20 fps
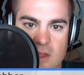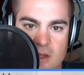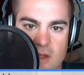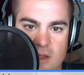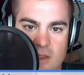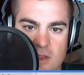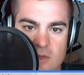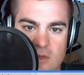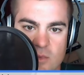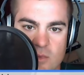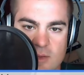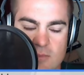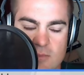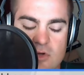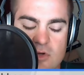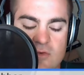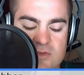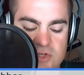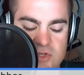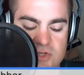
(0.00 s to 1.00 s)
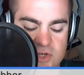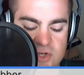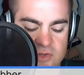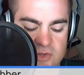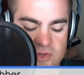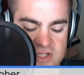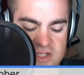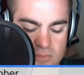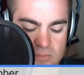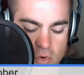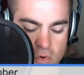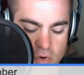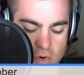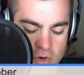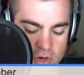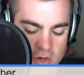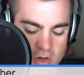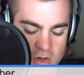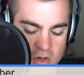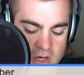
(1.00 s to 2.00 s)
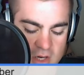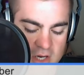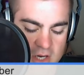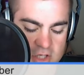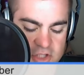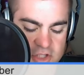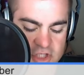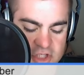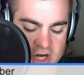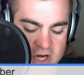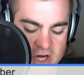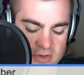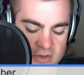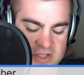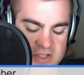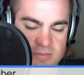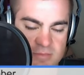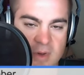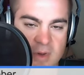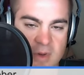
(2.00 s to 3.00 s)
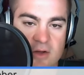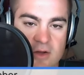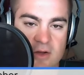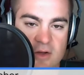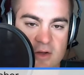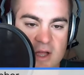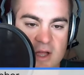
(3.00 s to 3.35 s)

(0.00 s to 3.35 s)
we move to this more generalist model.